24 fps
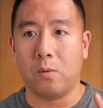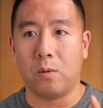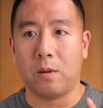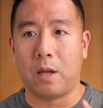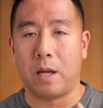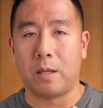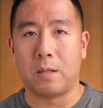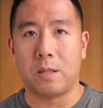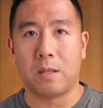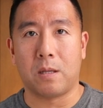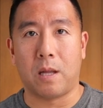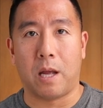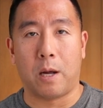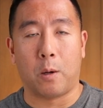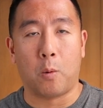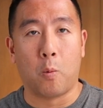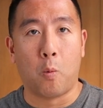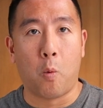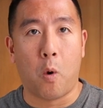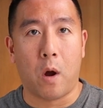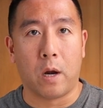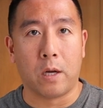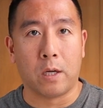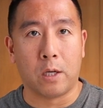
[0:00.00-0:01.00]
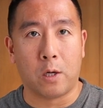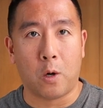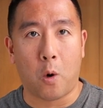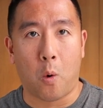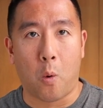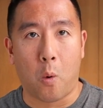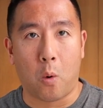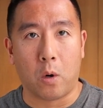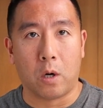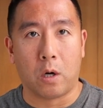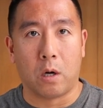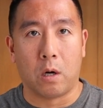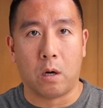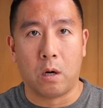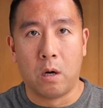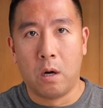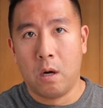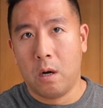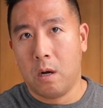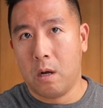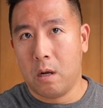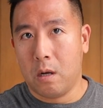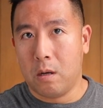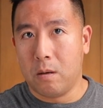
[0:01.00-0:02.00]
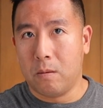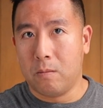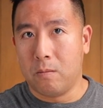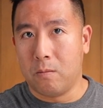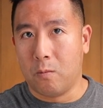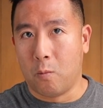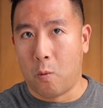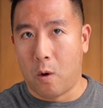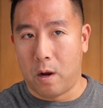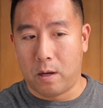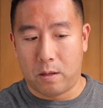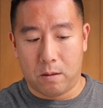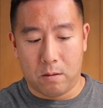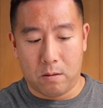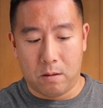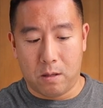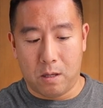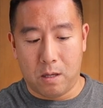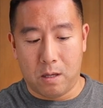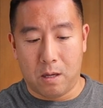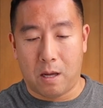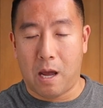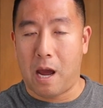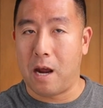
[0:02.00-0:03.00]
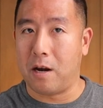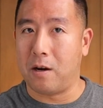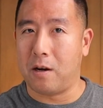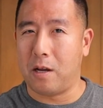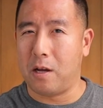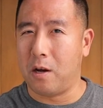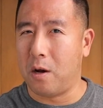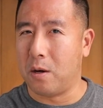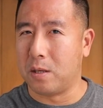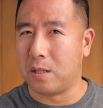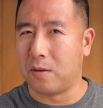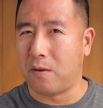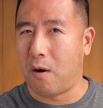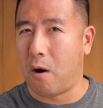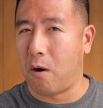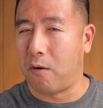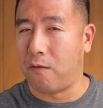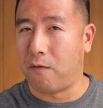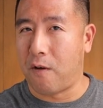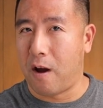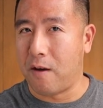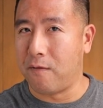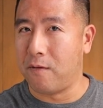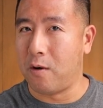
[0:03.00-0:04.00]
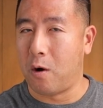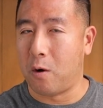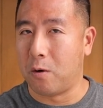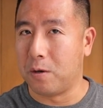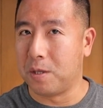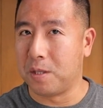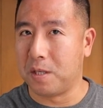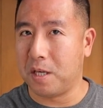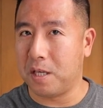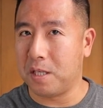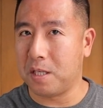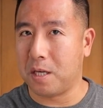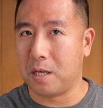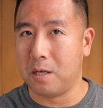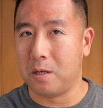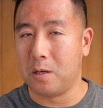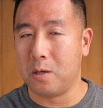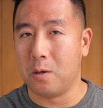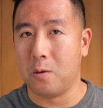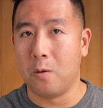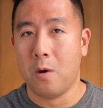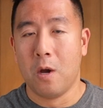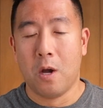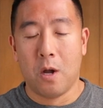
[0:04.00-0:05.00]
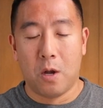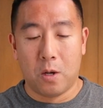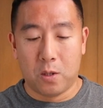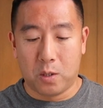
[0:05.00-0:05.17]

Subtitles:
that's like 1/4 what the Canon EOS R5 and R6 can do.